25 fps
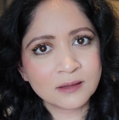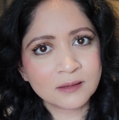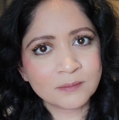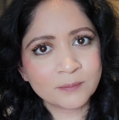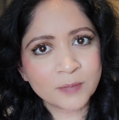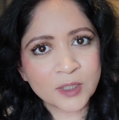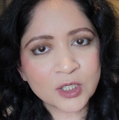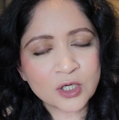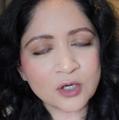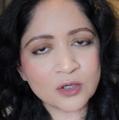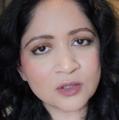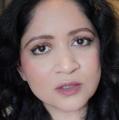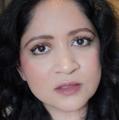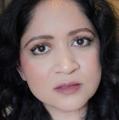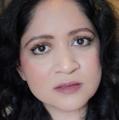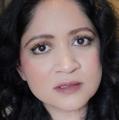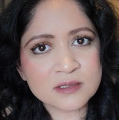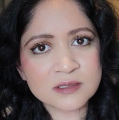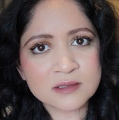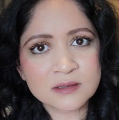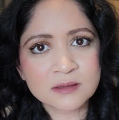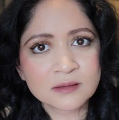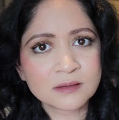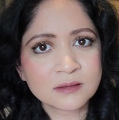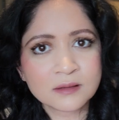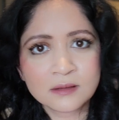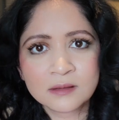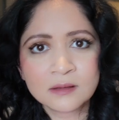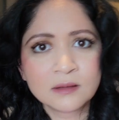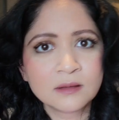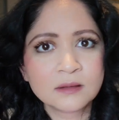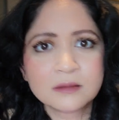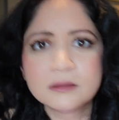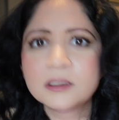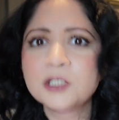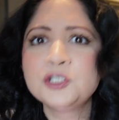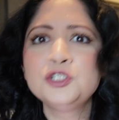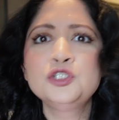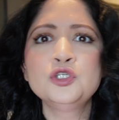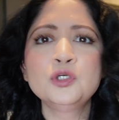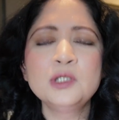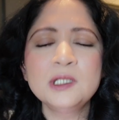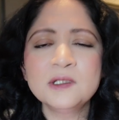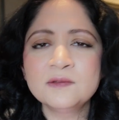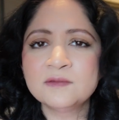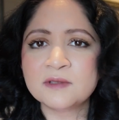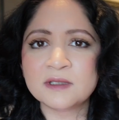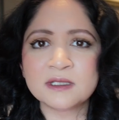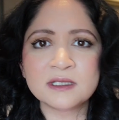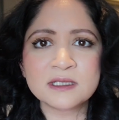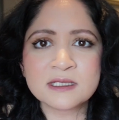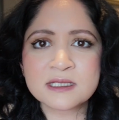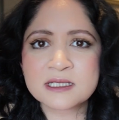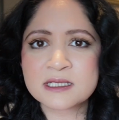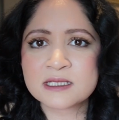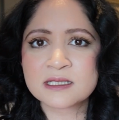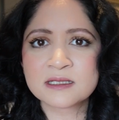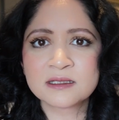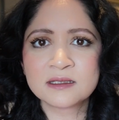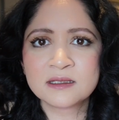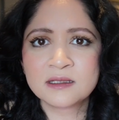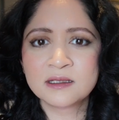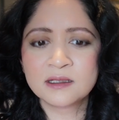because the universe,